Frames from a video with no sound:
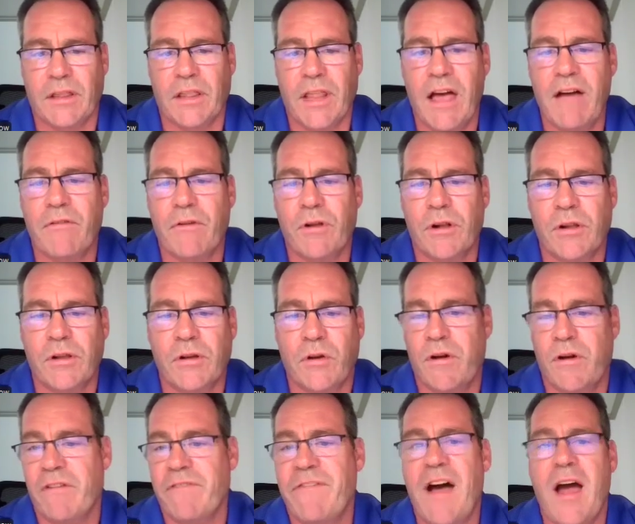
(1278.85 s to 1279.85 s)
level
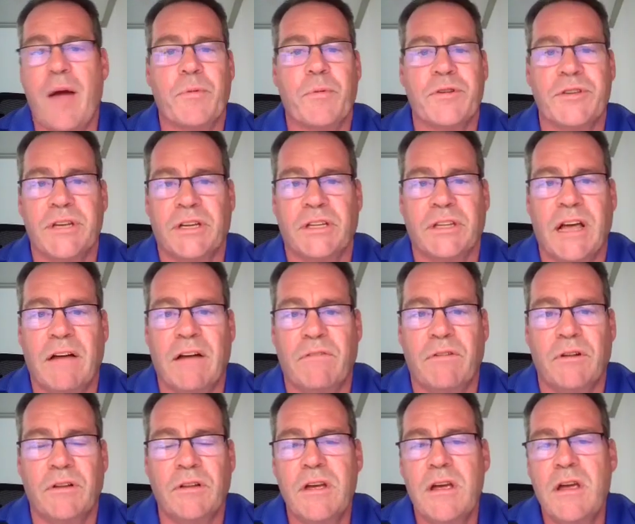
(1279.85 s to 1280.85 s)
or a 5%
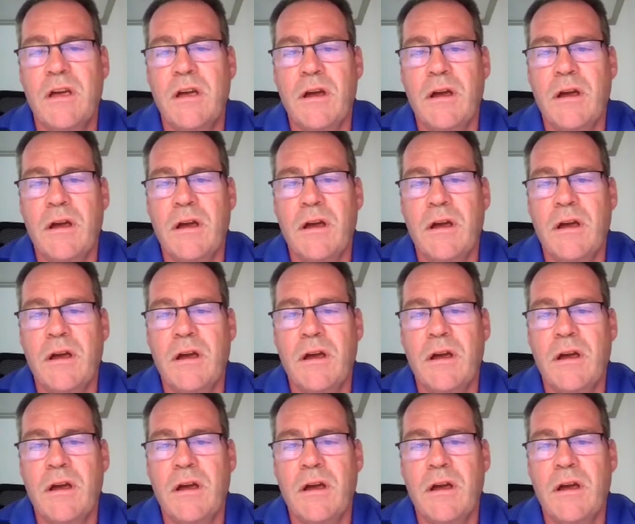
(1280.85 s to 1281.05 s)
level